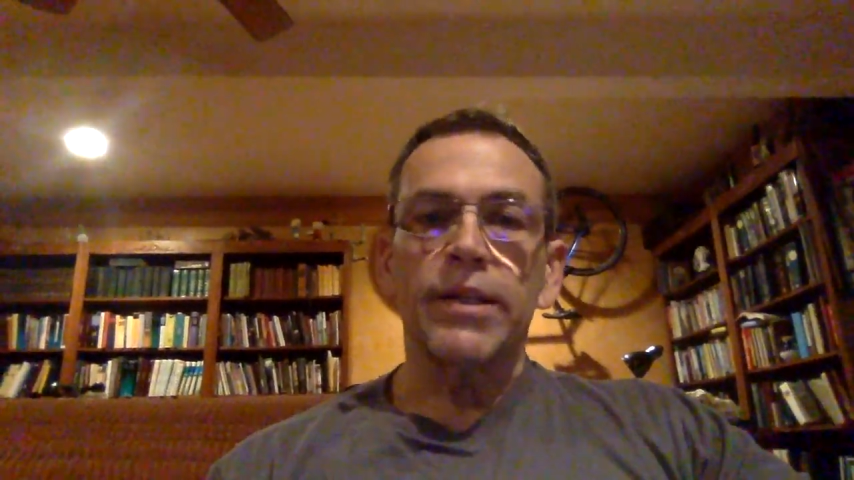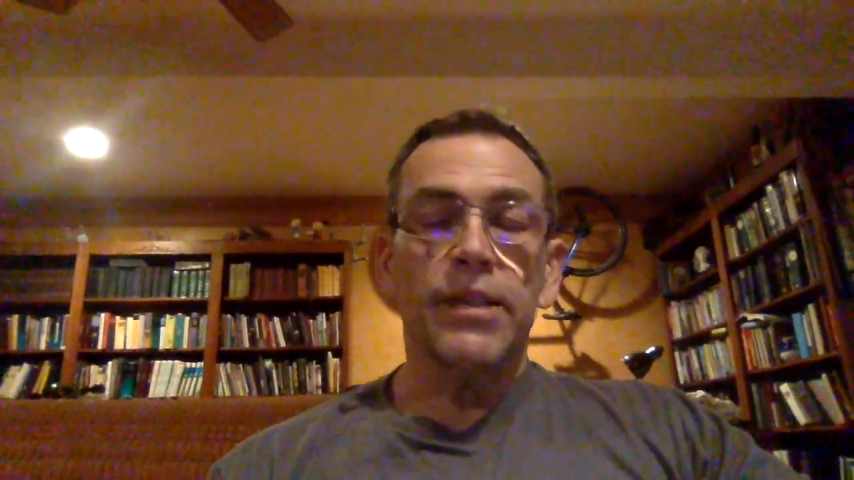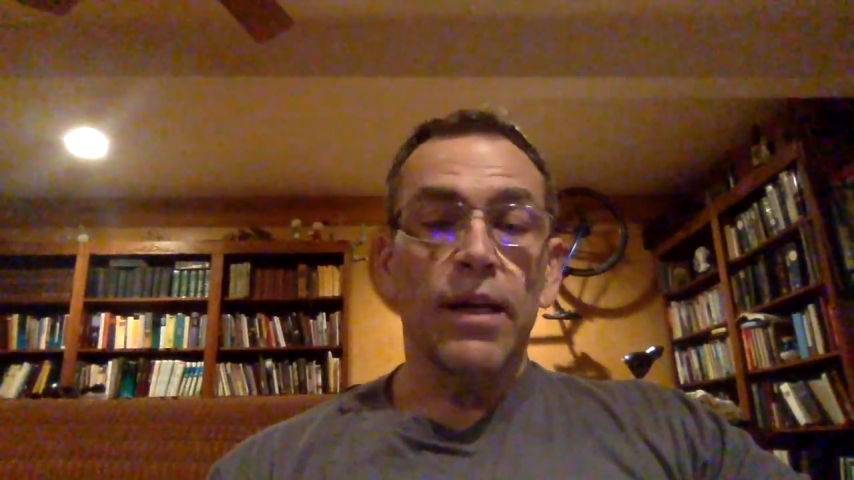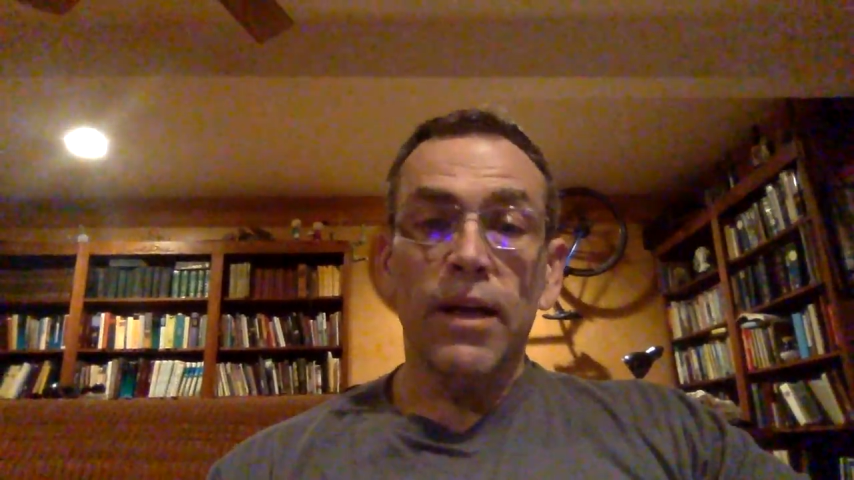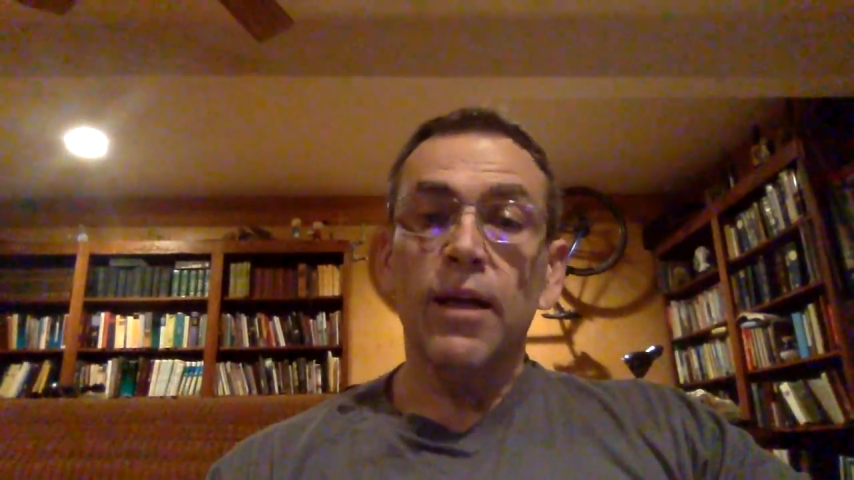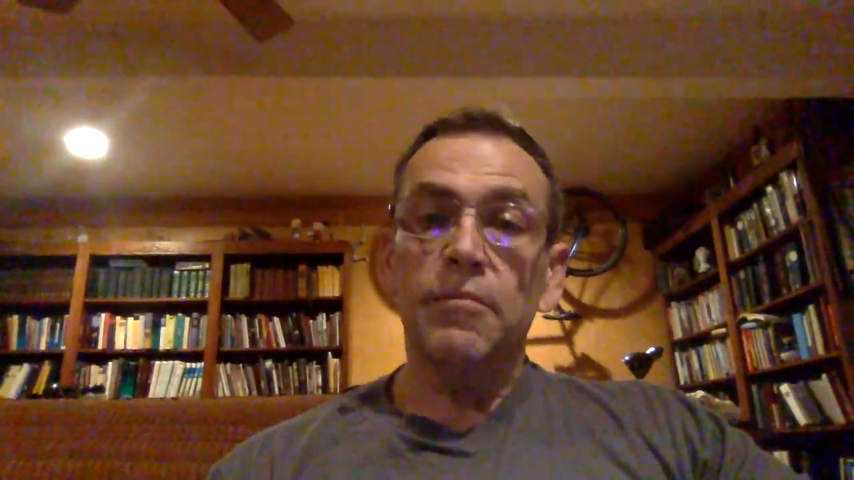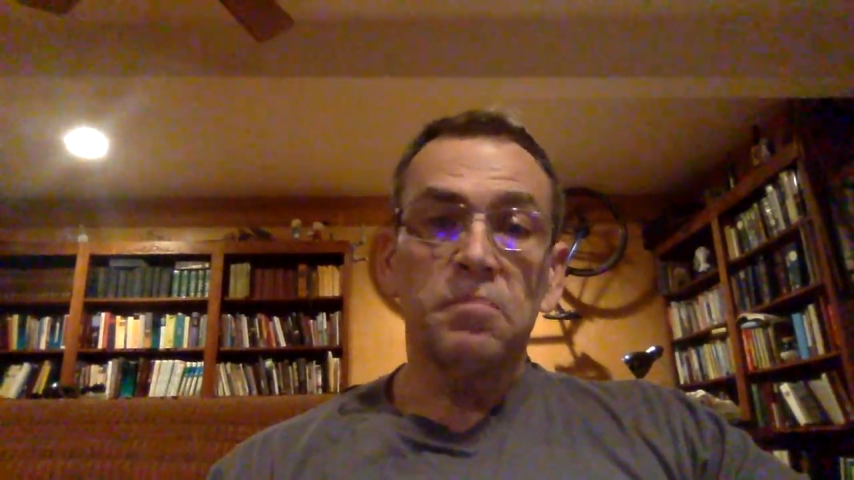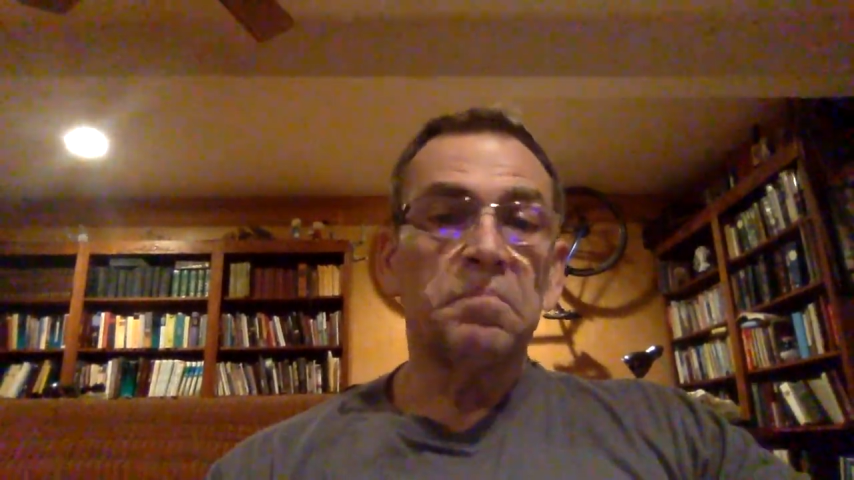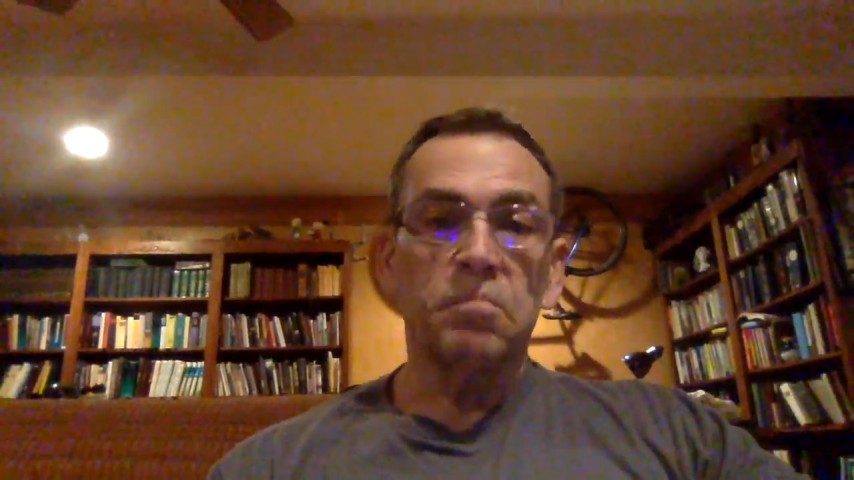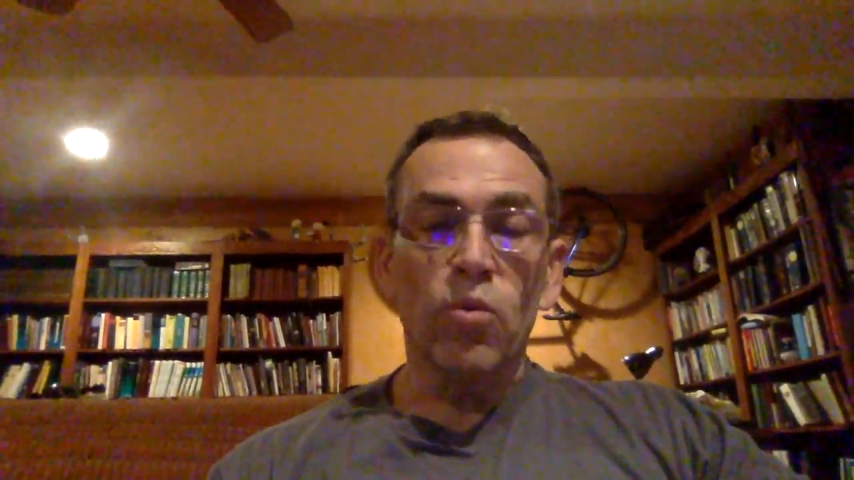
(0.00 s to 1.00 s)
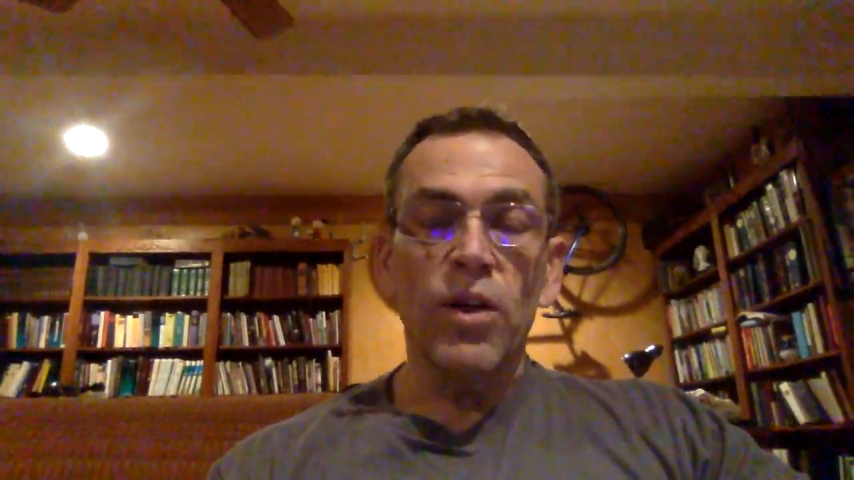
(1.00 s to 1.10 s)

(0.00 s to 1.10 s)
It's going to get more